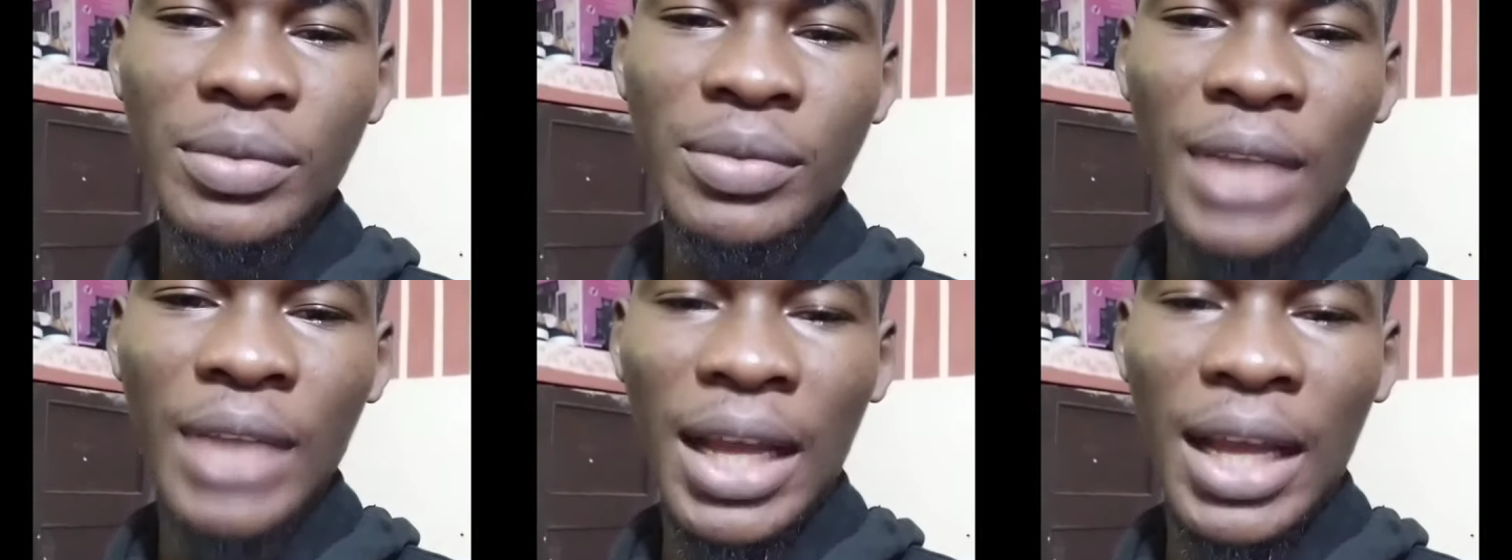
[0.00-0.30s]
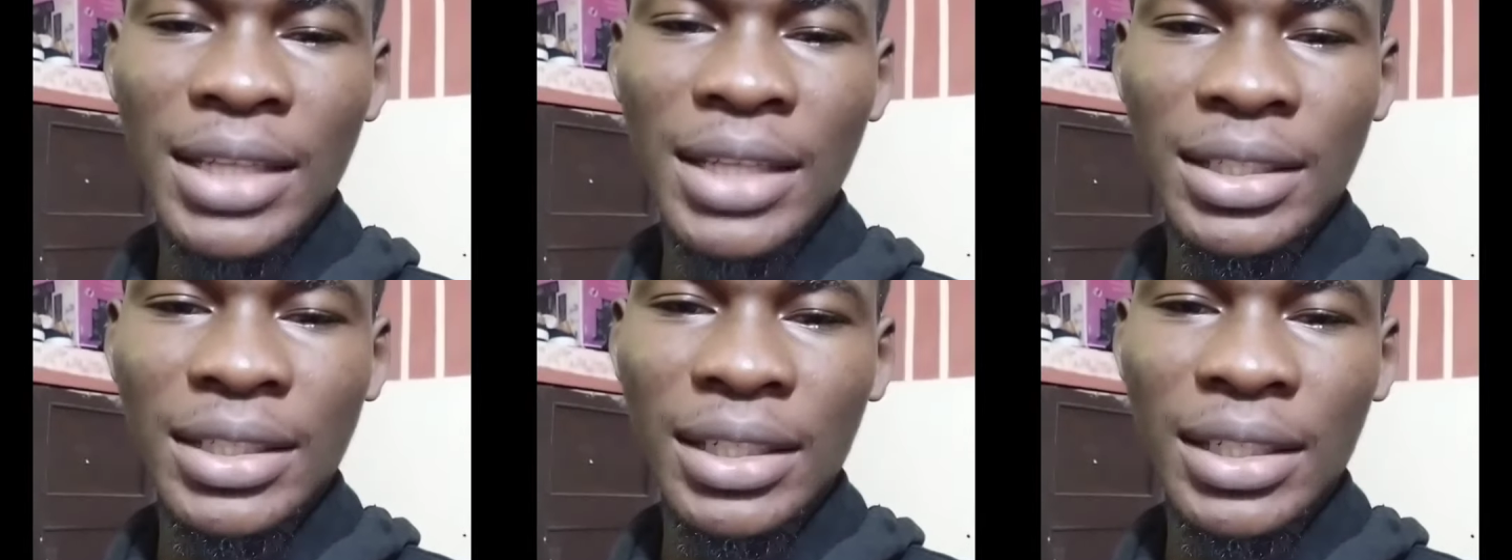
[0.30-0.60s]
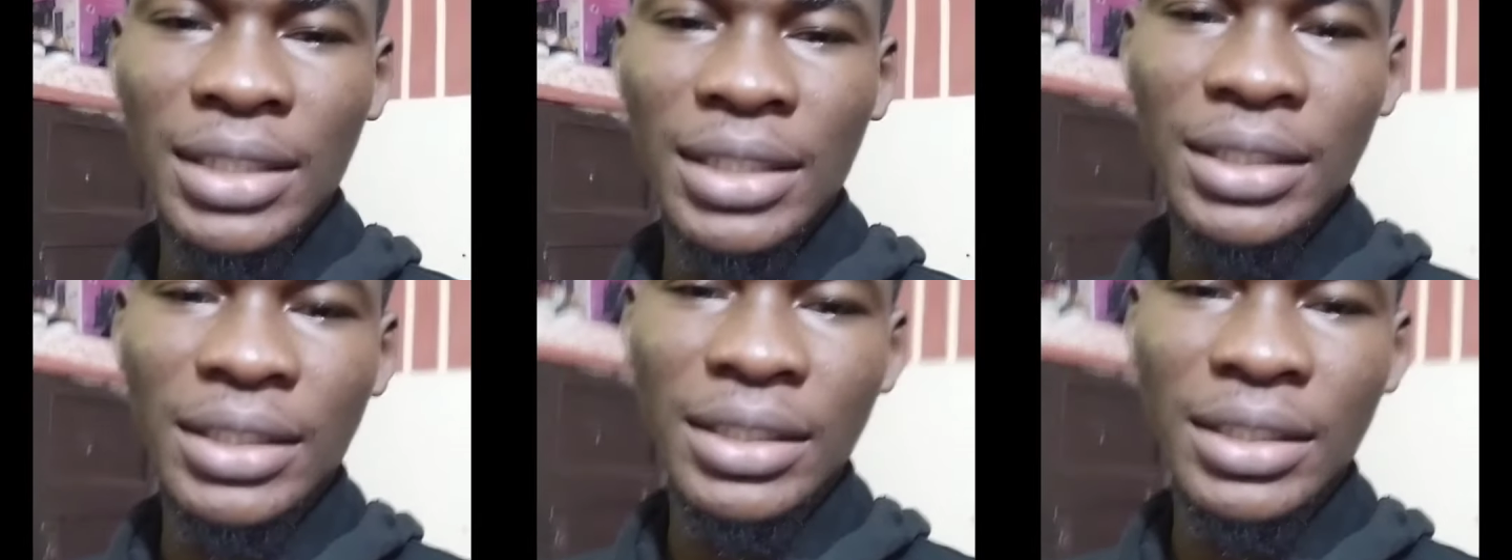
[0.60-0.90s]

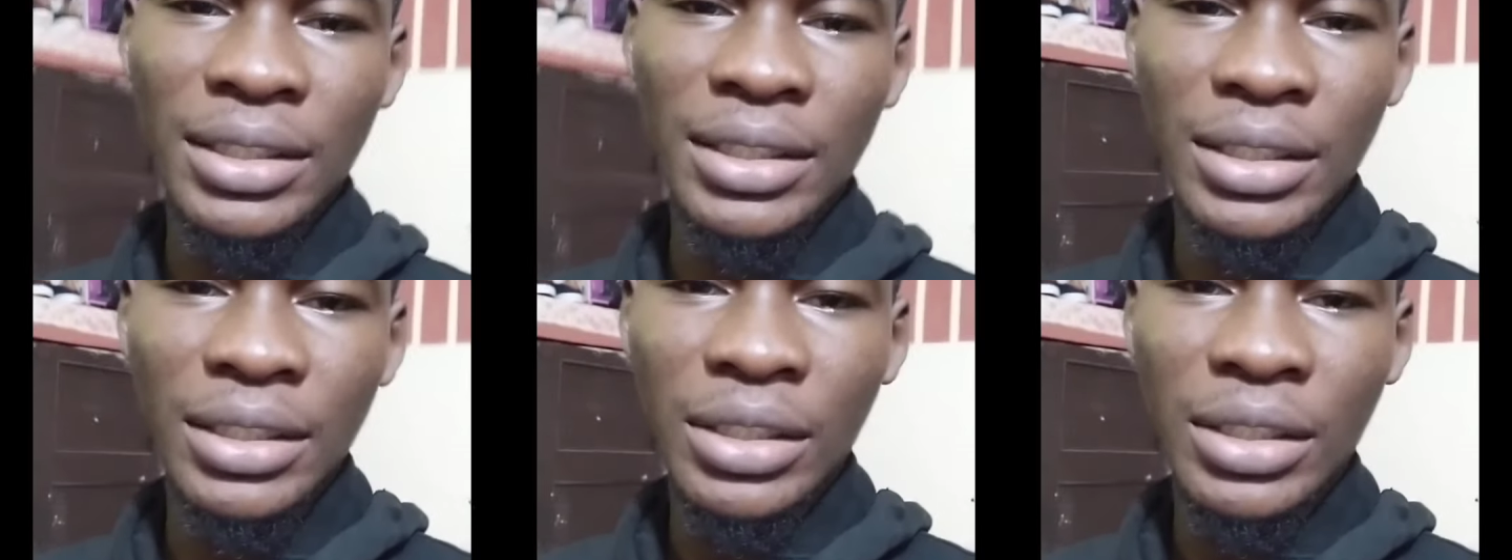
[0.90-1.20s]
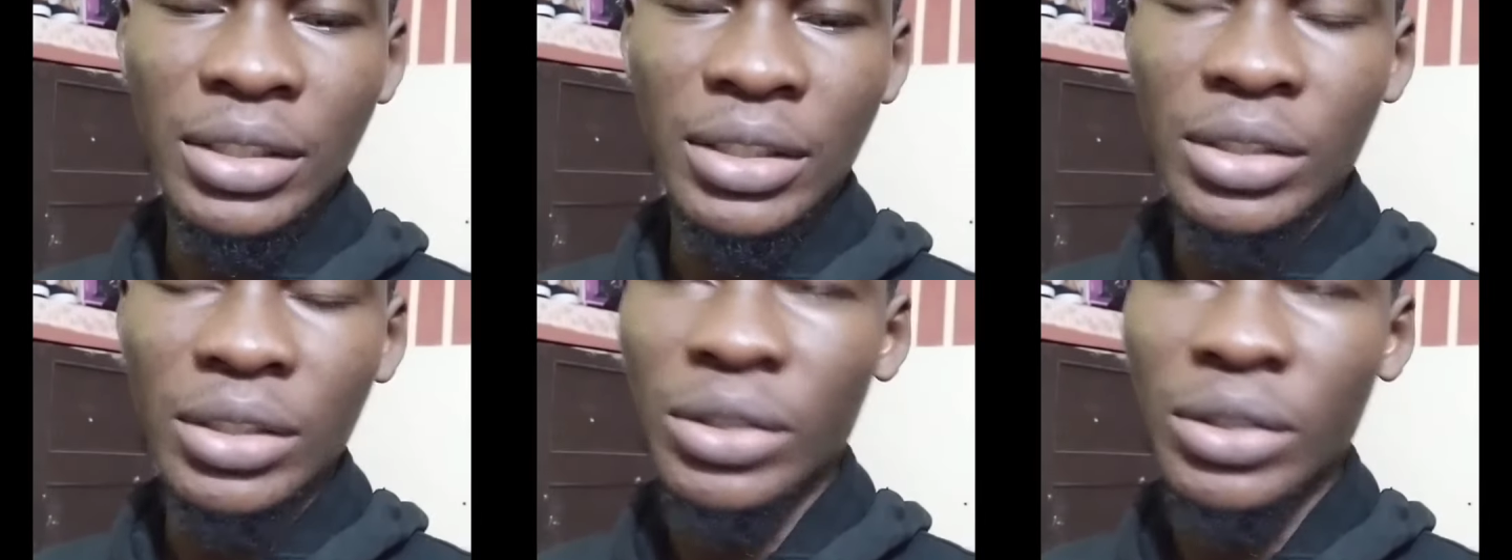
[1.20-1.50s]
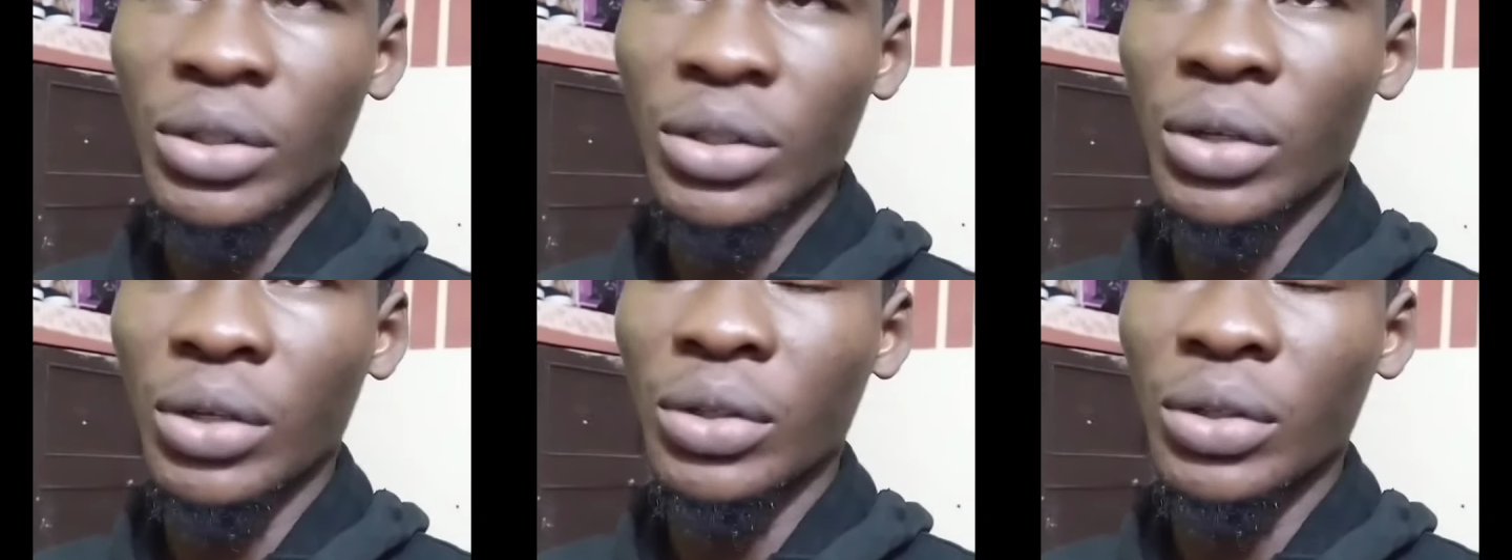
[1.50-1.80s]
assets,
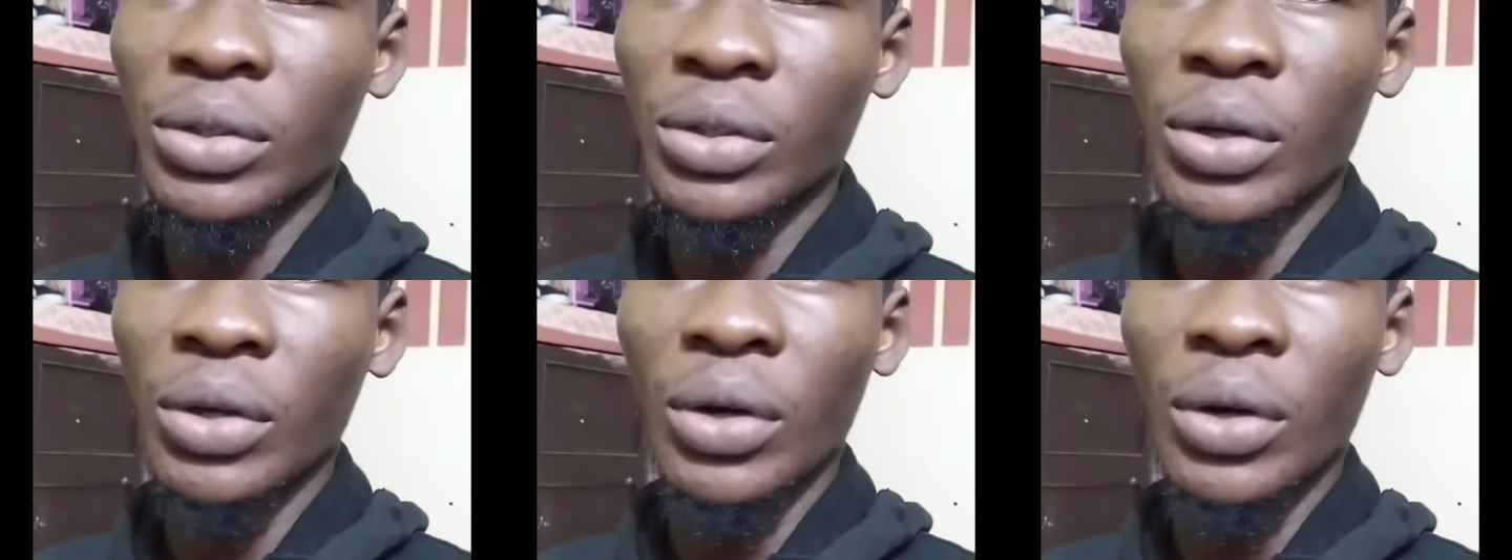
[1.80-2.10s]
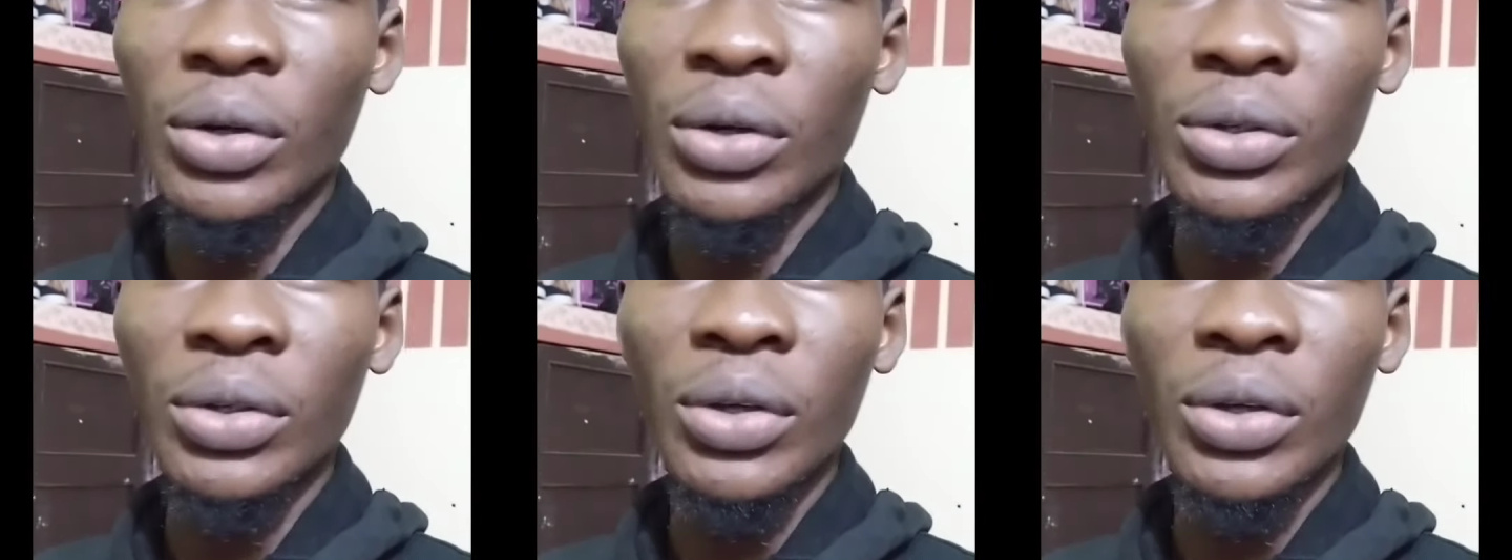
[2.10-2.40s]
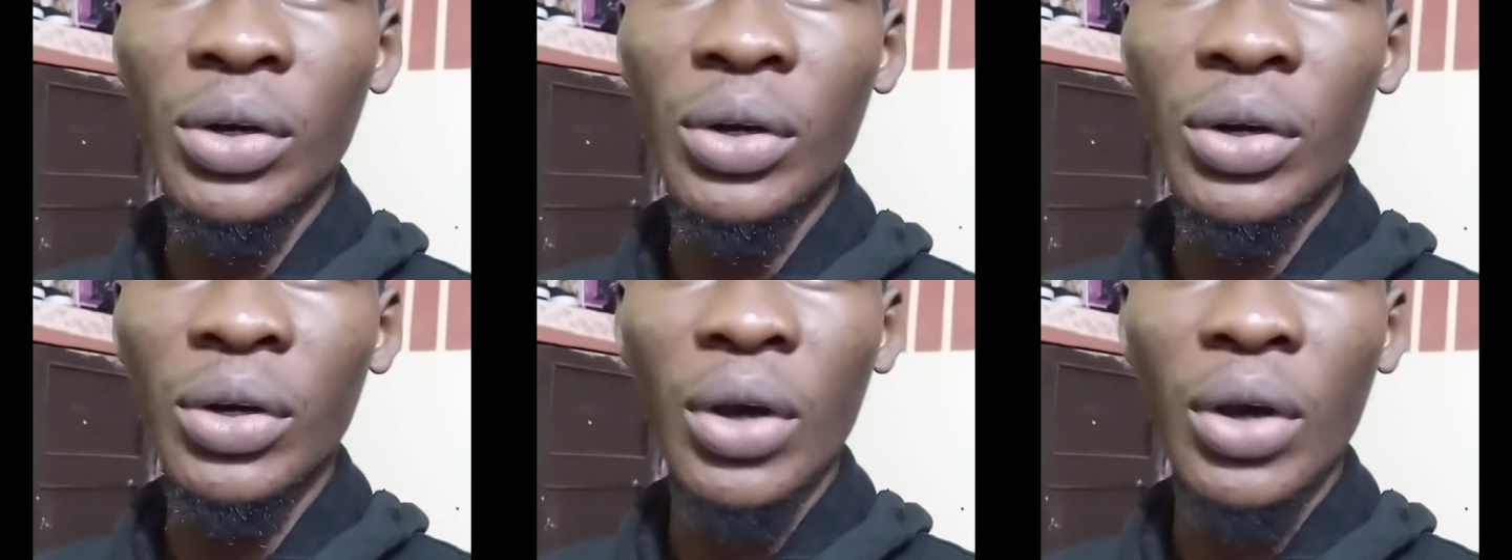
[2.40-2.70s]

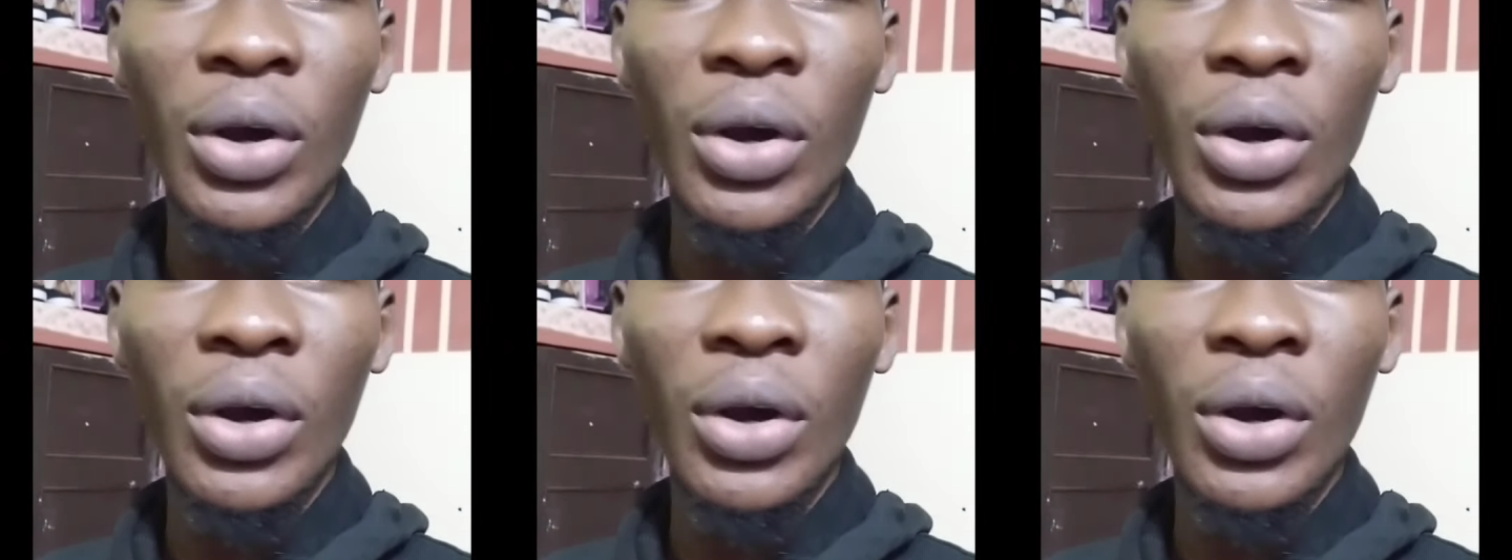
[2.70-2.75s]
your